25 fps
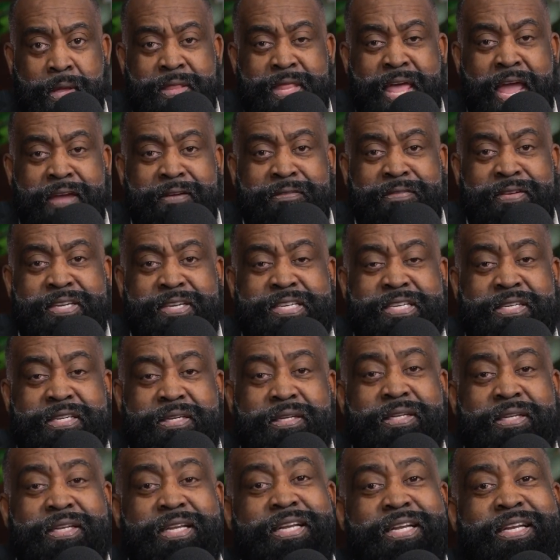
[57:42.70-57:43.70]
They even,
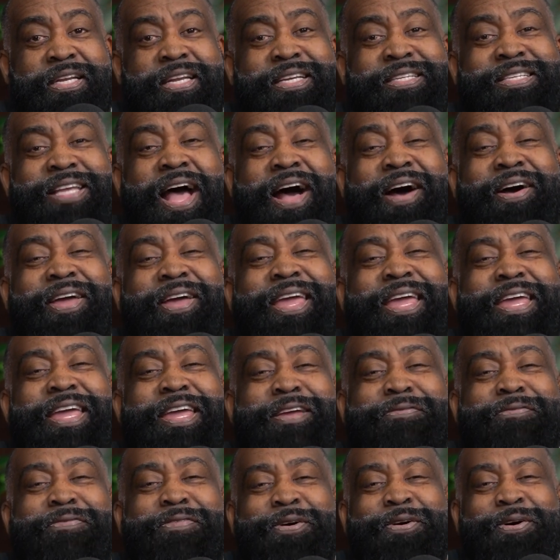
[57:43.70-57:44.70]
this is how
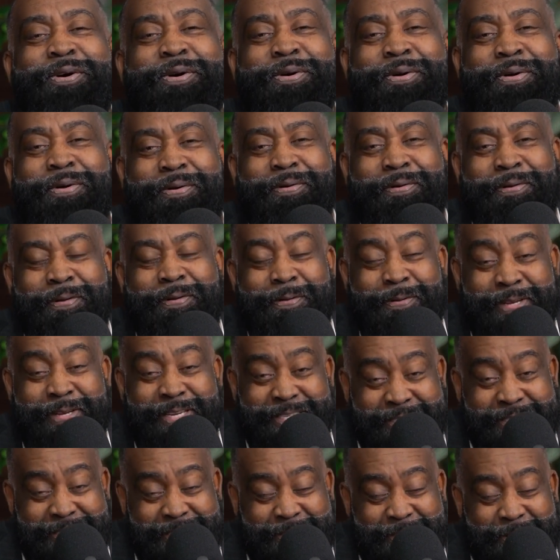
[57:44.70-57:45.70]
evil
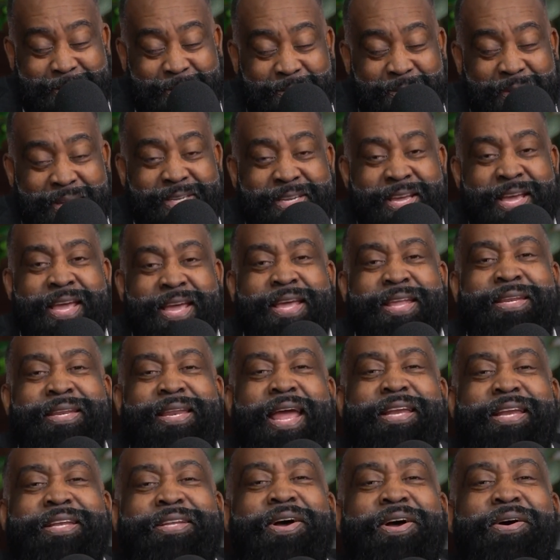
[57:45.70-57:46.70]
this system is.
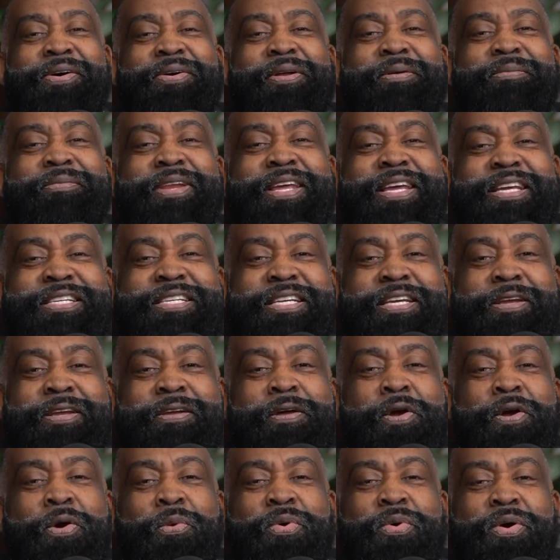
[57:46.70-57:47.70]
They told them,
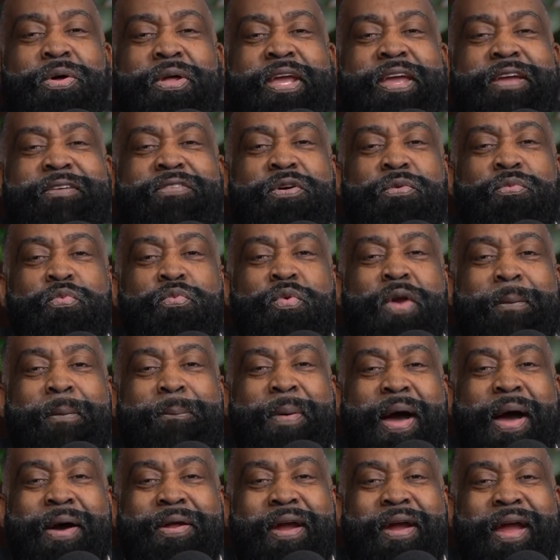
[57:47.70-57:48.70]
listen, we'll even
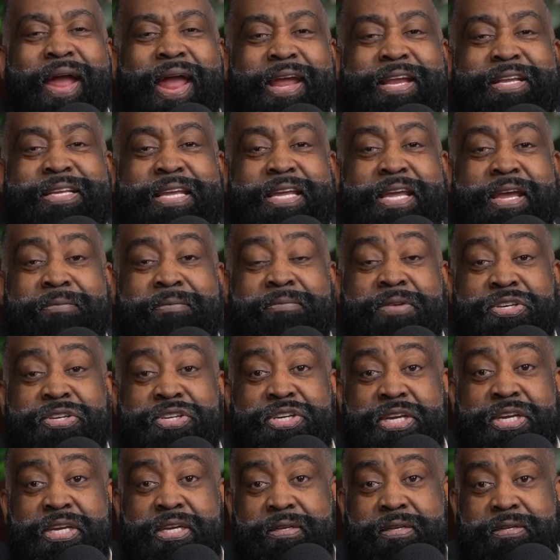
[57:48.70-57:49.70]
rip out our ATM
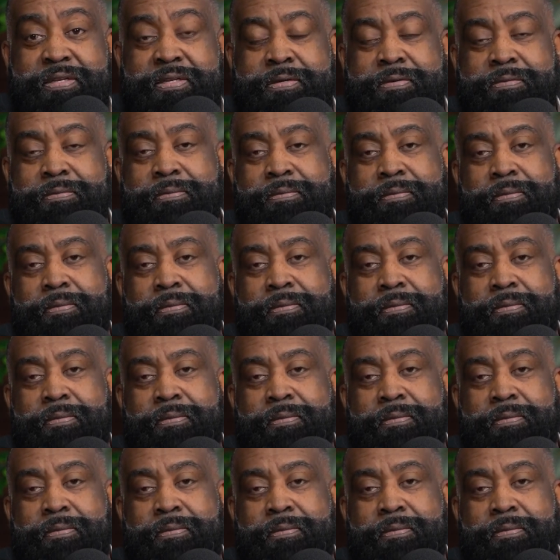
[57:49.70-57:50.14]
machines.